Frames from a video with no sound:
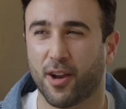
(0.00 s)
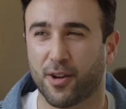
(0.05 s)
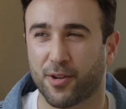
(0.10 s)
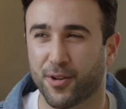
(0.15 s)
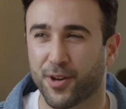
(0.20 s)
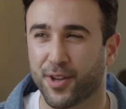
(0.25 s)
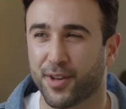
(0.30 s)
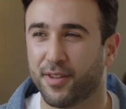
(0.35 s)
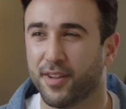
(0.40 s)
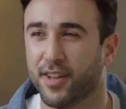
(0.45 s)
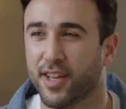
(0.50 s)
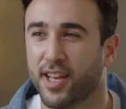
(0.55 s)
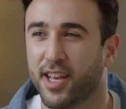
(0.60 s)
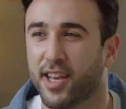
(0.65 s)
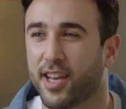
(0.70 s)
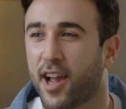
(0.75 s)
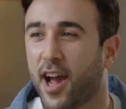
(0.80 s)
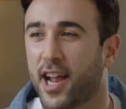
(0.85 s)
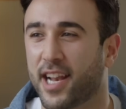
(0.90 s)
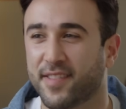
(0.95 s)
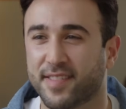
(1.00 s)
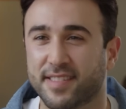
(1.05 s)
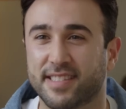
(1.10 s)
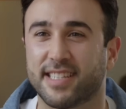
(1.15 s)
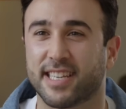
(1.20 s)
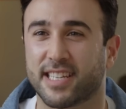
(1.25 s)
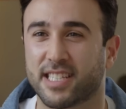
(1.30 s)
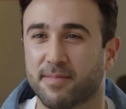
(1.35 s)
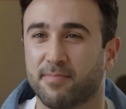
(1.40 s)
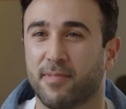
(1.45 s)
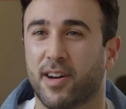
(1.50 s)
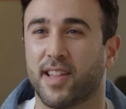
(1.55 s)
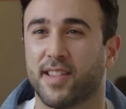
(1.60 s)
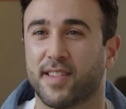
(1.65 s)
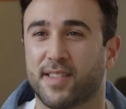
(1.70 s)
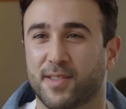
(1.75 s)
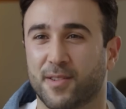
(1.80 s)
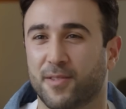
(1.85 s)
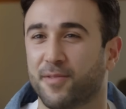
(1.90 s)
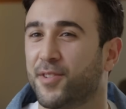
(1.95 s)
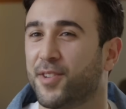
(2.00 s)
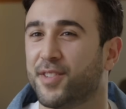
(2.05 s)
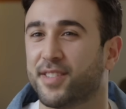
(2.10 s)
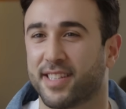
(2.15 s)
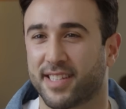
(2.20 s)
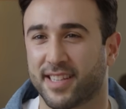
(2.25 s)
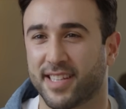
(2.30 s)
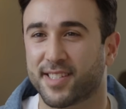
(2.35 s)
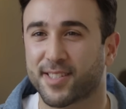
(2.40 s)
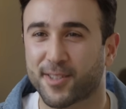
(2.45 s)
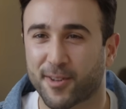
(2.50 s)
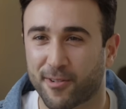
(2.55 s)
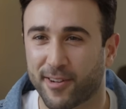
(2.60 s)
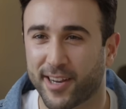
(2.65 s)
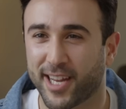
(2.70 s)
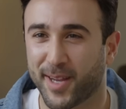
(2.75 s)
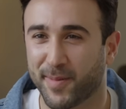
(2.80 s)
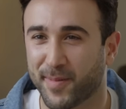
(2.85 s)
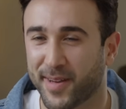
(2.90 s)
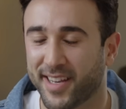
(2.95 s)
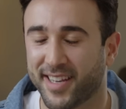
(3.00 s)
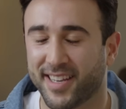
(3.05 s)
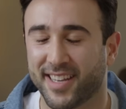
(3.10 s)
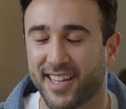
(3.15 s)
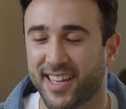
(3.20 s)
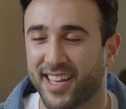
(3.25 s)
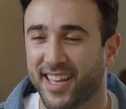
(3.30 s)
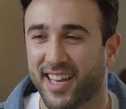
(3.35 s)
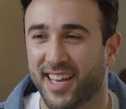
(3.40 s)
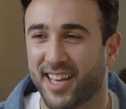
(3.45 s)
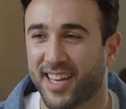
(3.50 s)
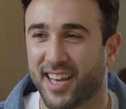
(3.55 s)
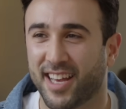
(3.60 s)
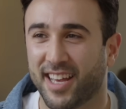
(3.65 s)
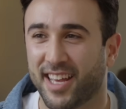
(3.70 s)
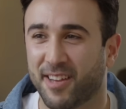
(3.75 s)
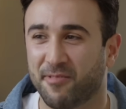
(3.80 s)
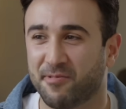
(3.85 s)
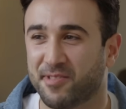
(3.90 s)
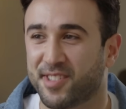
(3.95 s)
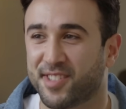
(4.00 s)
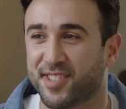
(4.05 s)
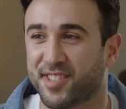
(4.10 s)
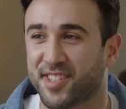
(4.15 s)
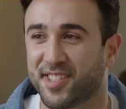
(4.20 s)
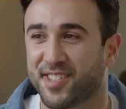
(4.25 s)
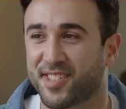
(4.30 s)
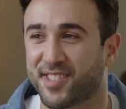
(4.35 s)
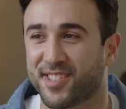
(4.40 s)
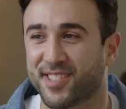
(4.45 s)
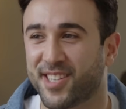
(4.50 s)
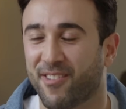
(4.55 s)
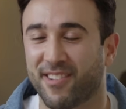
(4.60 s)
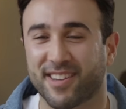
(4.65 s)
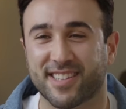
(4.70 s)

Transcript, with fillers: a good kind of six months of using this cream and it was just so